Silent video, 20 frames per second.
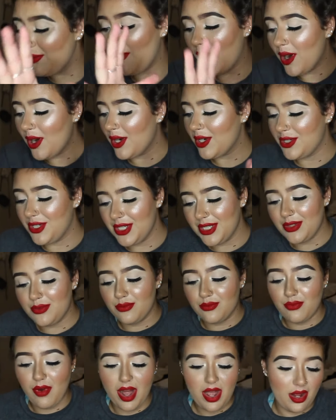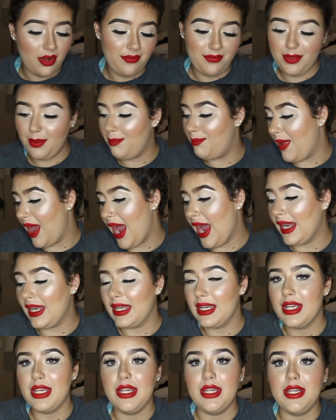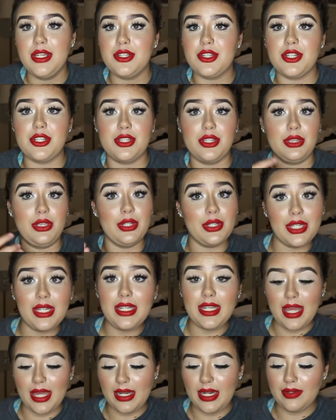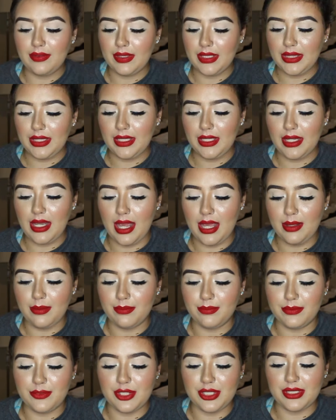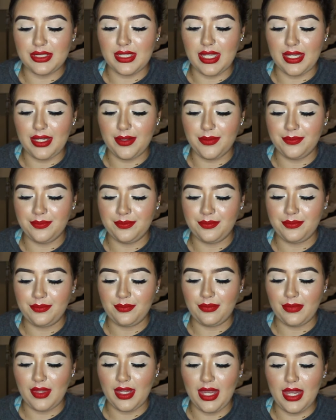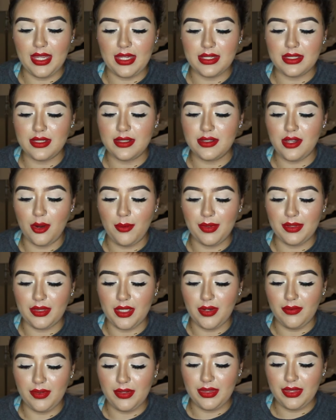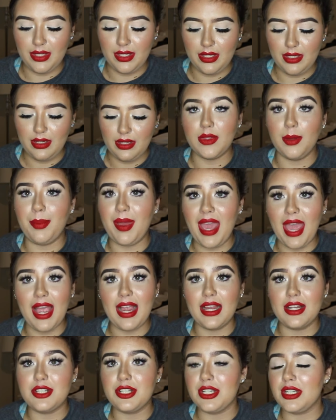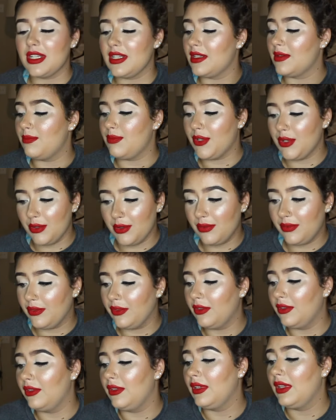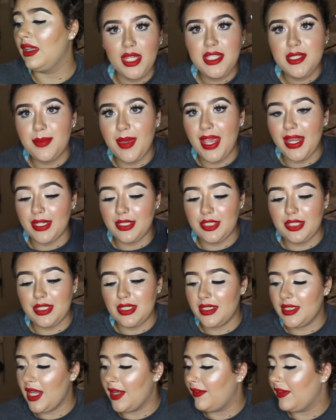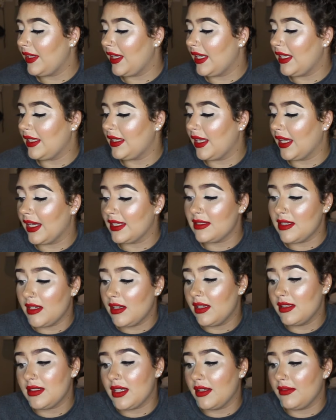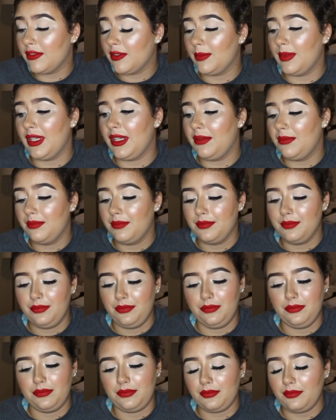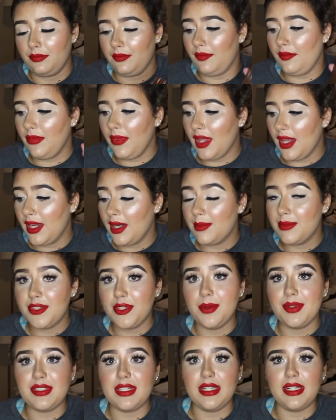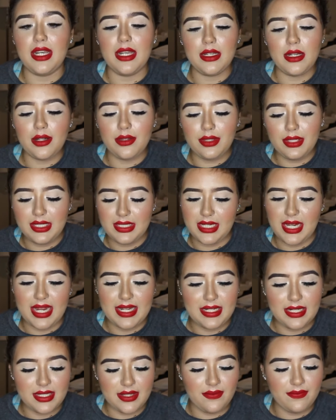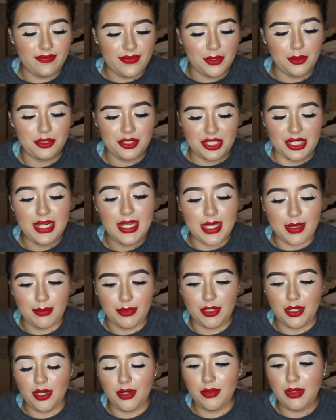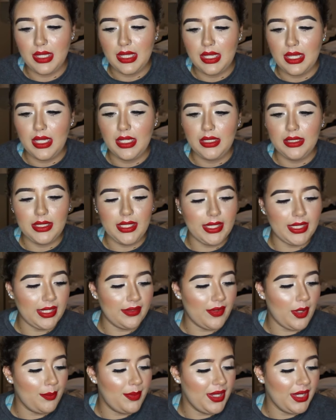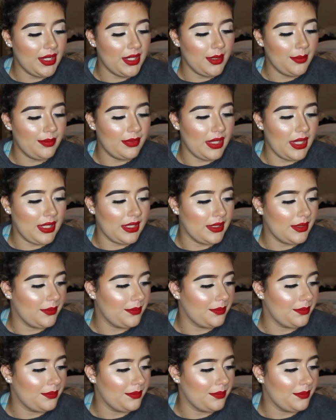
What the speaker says: far, just right off the bat, just looking at everything, I'm just like so in love with it. The packaging is beautiful. This packaging is definitely getting like a 10 out of 10 for me. And I'm so excited. And another thing is, like, it doesn't feel cheap, you know? Like if I pick up like,